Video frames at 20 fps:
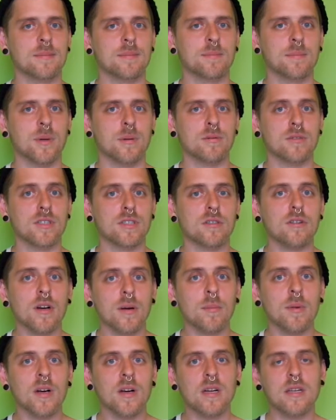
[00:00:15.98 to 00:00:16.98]
Polish
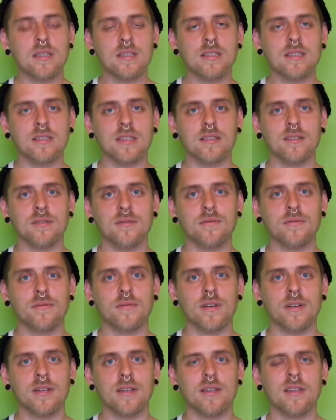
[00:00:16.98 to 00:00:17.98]
grammar instead of
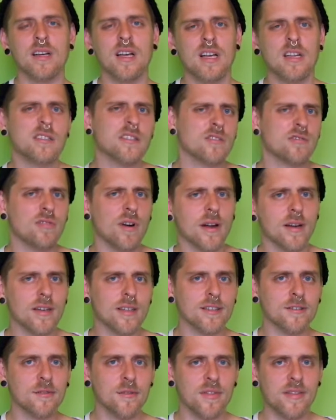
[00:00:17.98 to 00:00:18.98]

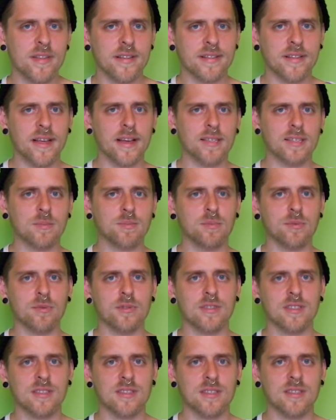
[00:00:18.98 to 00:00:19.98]
struggling with the
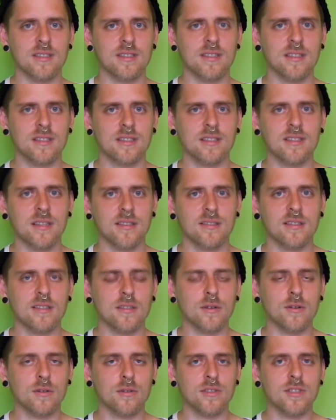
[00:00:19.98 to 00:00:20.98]
textbooks and
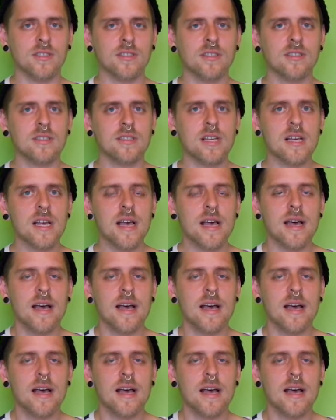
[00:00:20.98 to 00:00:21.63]
standard courses.